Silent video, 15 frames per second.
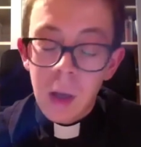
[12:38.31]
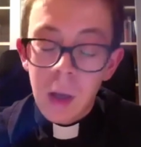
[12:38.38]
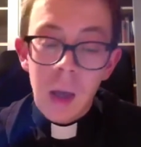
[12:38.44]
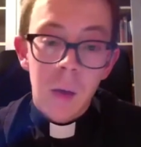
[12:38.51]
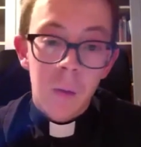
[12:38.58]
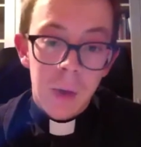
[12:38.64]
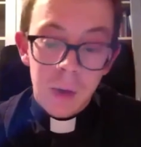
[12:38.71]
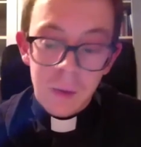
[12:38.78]

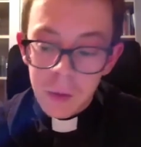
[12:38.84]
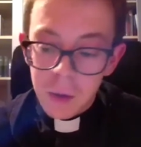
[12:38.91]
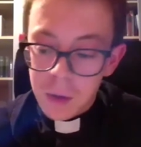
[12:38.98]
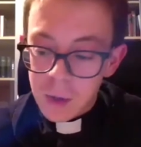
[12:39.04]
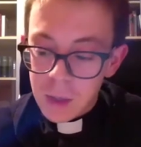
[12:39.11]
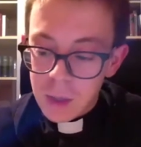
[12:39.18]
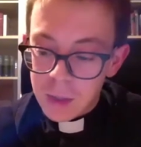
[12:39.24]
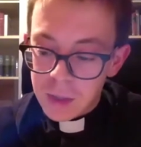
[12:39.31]
However,
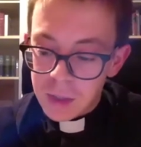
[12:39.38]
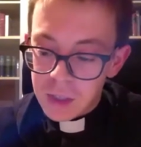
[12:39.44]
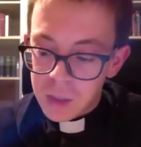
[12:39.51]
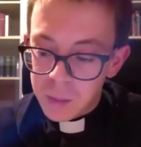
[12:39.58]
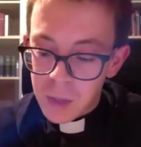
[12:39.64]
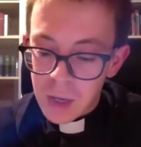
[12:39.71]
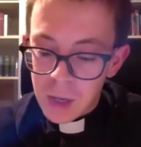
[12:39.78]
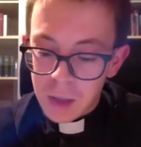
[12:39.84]
it is
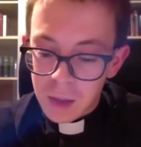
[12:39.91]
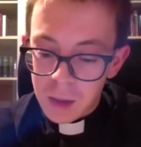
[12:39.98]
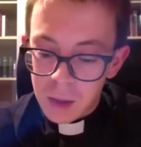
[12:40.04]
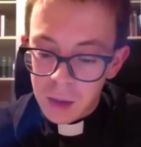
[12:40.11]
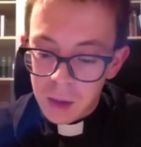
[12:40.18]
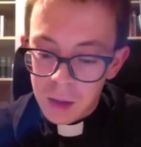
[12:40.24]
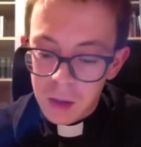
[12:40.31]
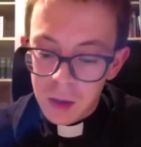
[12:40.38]
expected
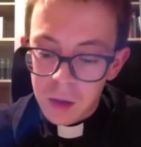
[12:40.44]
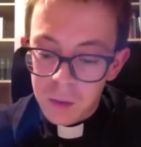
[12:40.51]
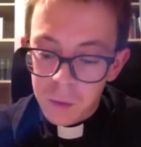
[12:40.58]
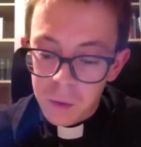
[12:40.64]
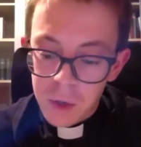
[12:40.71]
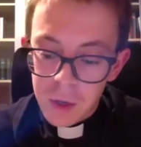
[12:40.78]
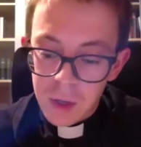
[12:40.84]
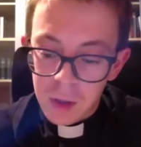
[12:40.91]
that in a
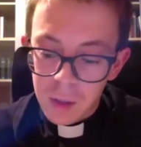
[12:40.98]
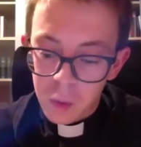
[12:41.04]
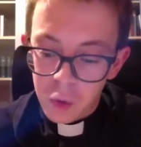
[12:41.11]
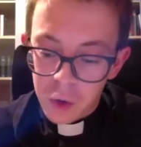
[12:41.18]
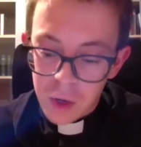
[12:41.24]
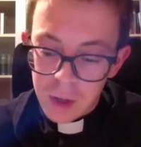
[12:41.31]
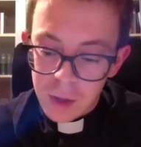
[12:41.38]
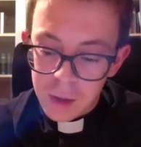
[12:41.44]
free and
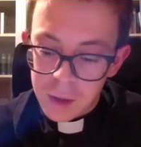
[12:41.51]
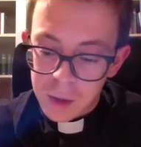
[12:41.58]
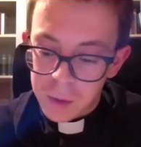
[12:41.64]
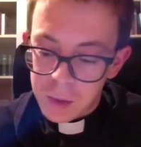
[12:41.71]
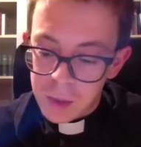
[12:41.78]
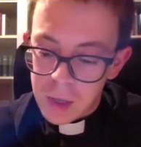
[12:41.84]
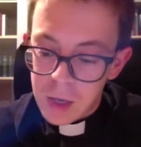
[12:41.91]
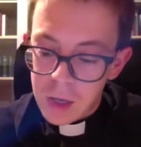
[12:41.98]
democratic
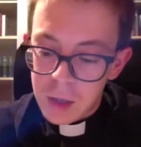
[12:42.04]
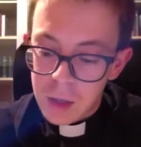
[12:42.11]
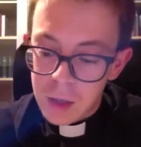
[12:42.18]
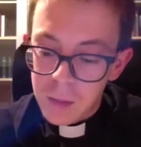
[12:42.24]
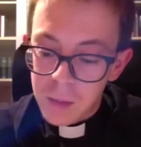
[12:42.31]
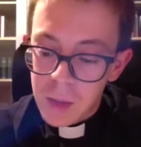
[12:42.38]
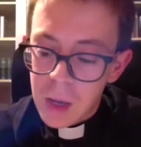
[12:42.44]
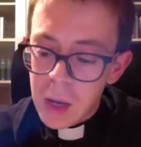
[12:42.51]

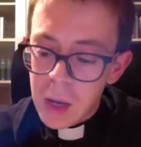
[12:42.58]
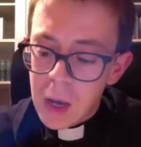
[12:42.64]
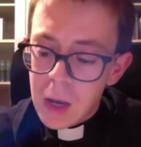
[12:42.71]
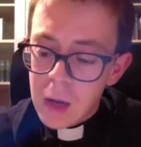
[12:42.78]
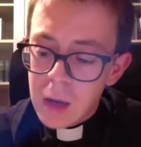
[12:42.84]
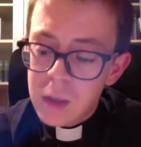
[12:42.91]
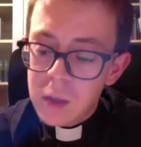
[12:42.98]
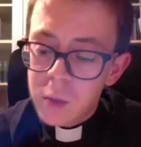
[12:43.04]
society,
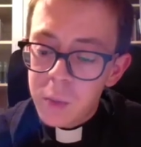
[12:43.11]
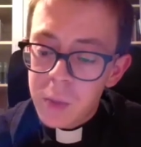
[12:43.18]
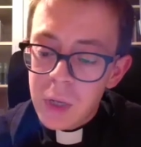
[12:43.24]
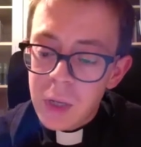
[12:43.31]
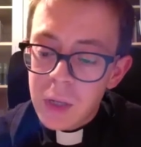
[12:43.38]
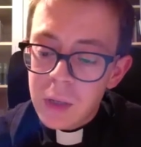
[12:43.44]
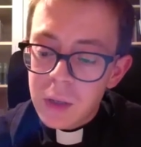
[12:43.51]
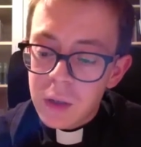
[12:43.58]
these
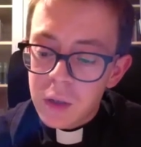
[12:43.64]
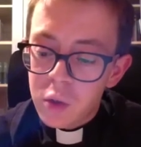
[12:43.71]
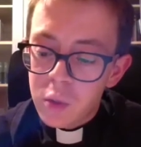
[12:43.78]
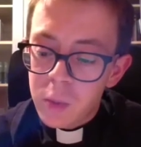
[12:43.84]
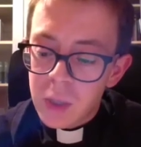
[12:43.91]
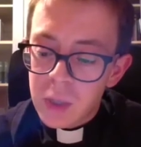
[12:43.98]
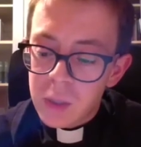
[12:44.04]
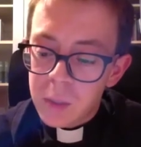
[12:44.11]
opinions are to be
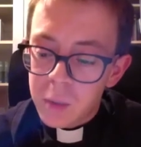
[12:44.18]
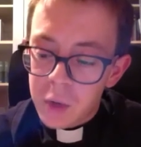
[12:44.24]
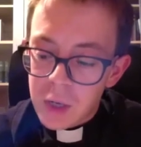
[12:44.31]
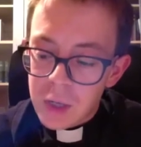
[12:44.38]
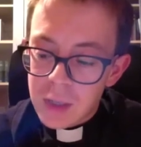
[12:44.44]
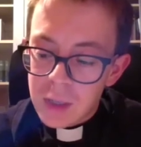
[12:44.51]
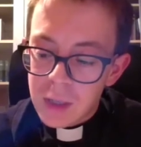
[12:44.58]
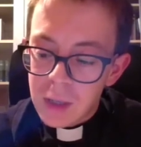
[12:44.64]

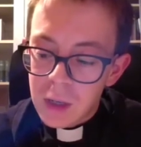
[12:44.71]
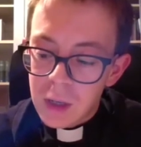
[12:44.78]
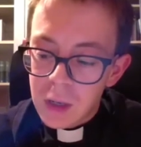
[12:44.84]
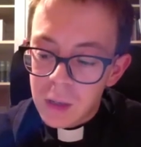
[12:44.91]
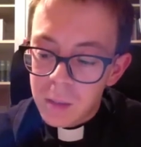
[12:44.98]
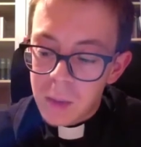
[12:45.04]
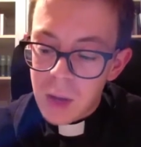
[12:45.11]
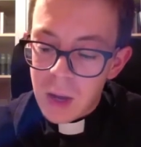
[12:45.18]
expressed in
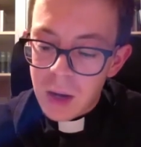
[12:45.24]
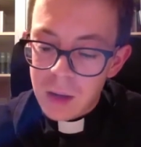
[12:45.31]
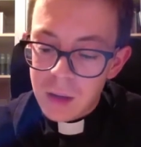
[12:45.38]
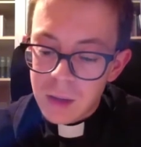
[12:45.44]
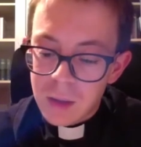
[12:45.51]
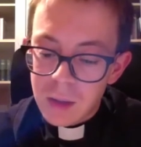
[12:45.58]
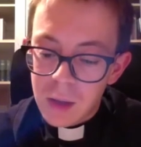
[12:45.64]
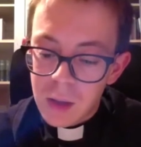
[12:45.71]
a
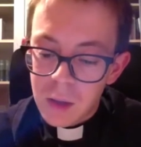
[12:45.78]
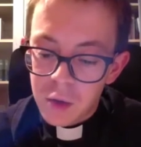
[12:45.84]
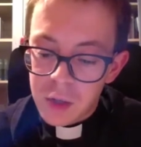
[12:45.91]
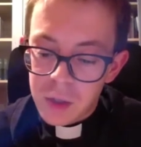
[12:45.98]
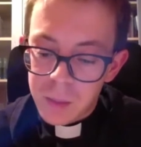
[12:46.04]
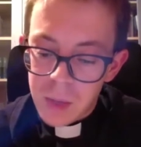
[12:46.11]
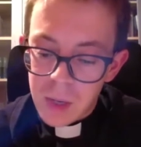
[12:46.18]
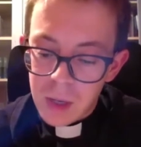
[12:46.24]
balanced and
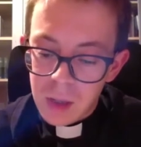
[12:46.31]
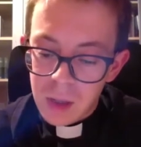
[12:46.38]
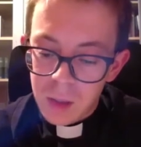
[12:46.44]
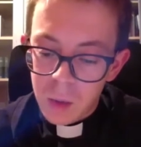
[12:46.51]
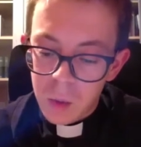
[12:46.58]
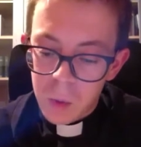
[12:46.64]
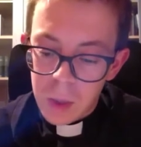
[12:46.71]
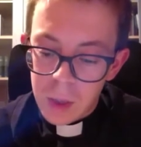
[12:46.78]

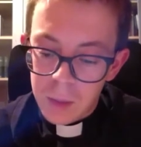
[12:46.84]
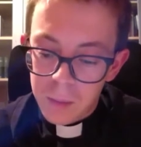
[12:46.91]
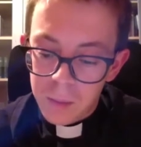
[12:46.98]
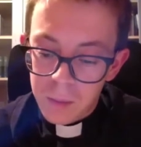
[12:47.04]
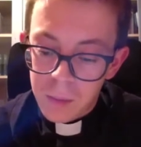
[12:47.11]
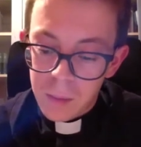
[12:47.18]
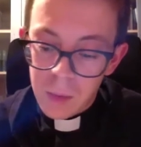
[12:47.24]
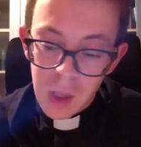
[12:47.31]
respectable way
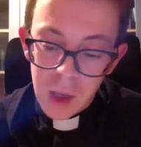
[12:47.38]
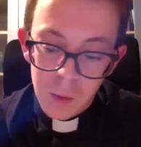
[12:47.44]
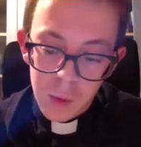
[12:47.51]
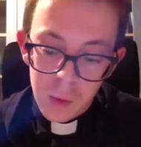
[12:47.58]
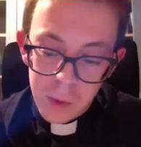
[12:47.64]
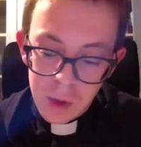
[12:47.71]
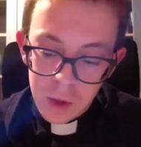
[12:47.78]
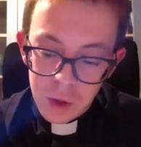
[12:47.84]
if we
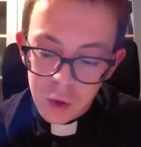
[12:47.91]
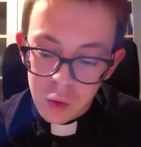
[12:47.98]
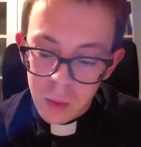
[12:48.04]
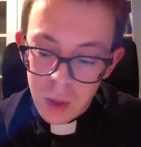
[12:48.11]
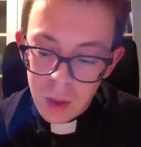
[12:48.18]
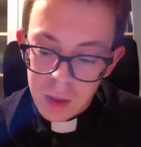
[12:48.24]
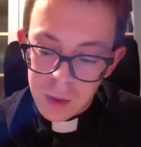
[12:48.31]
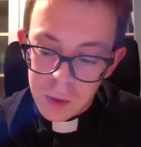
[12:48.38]
wish to
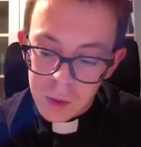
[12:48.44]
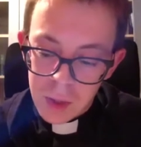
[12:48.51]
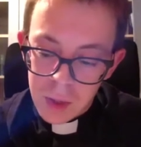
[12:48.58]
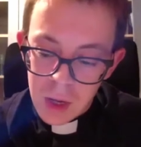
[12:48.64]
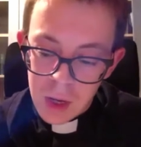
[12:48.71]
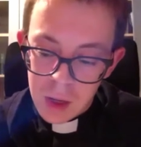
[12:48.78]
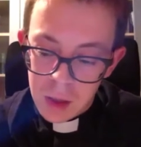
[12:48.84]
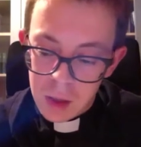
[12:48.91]
build a
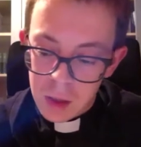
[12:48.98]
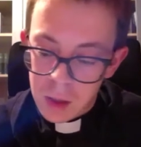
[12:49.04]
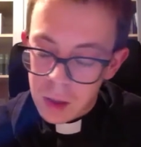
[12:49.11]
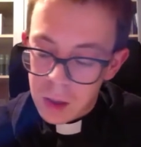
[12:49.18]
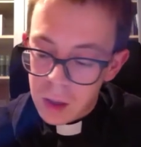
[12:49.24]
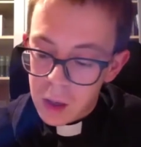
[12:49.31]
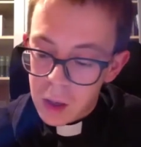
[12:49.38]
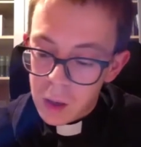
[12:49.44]
society,
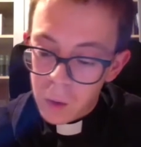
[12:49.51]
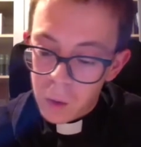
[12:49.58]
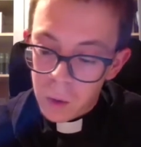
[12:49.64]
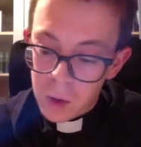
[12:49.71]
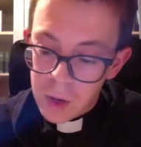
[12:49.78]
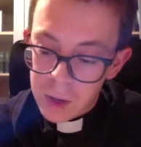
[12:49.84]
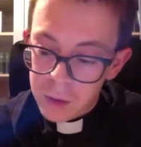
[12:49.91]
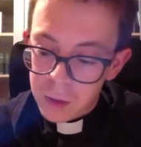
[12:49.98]
or
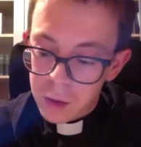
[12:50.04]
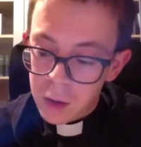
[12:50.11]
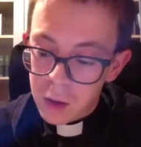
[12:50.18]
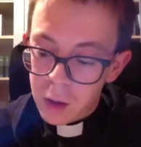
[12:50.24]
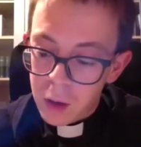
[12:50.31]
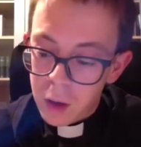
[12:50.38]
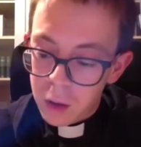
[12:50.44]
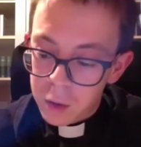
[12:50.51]
rather a
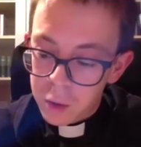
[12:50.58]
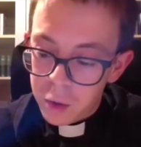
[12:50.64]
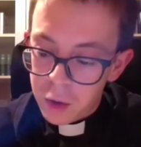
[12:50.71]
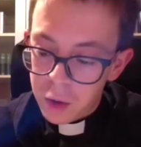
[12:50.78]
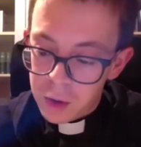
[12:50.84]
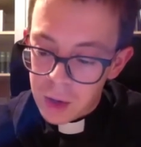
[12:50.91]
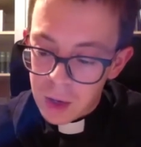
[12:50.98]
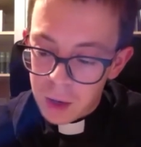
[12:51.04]
cultural
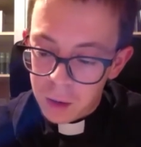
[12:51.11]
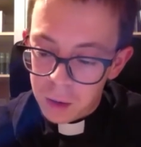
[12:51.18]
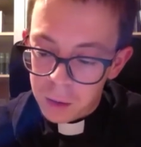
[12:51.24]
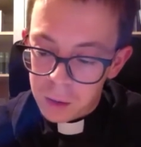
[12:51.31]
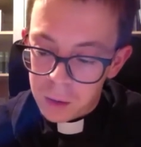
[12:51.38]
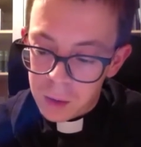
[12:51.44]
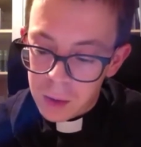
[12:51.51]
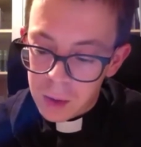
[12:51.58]
dialogue,
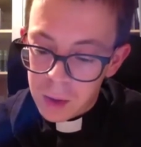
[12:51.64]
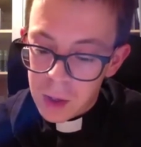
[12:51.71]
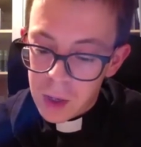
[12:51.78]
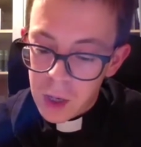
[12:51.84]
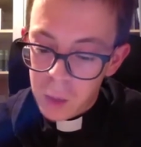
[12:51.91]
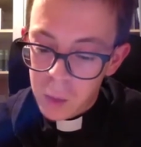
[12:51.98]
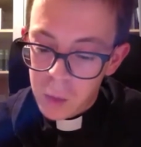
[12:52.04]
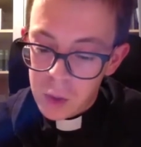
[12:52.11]

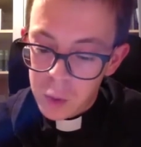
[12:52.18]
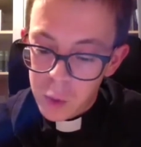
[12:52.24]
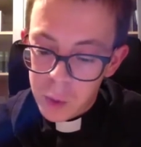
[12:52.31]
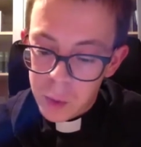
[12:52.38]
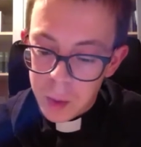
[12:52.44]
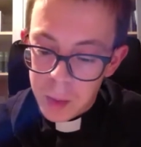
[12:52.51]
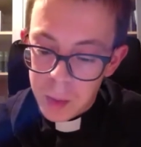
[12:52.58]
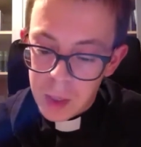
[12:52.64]
in which we
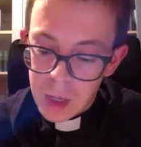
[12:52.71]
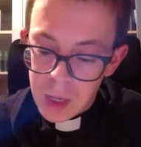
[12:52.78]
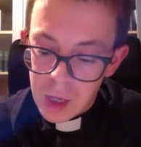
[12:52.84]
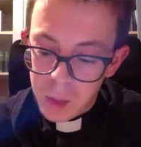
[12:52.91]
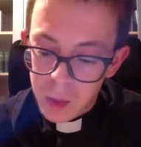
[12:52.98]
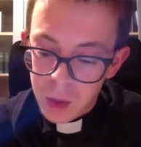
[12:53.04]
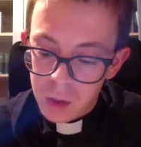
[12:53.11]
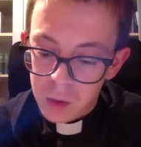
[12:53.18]
will be
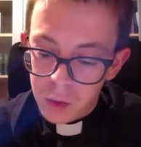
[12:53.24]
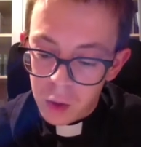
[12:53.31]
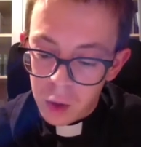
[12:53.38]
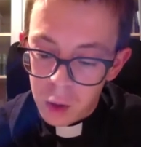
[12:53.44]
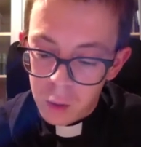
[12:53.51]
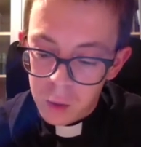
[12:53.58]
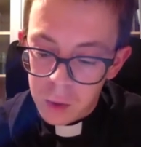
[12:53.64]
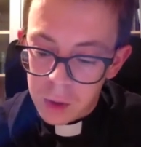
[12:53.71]
able to
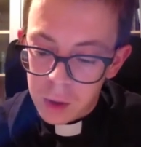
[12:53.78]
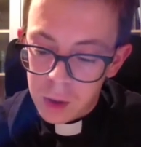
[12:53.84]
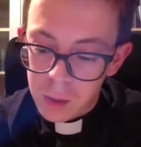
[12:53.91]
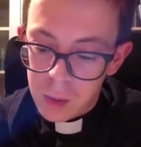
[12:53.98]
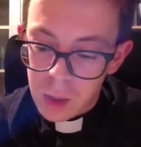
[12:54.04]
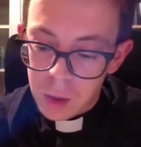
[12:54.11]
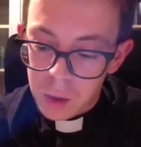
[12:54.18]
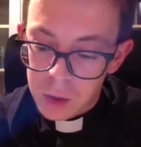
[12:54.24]

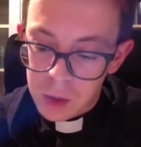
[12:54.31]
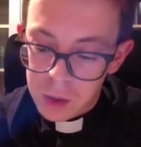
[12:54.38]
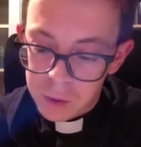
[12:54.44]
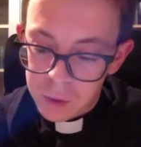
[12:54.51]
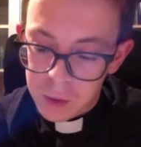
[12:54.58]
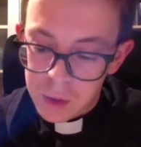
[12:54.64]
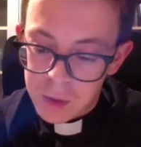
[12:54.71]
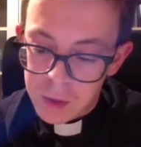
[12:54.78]
overcome our
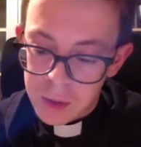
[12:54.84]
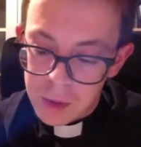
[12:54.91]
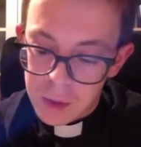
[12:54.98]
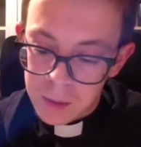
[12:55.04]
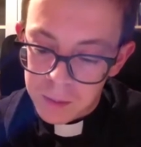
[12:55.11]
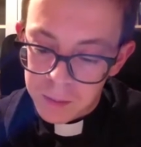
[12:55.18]
differences.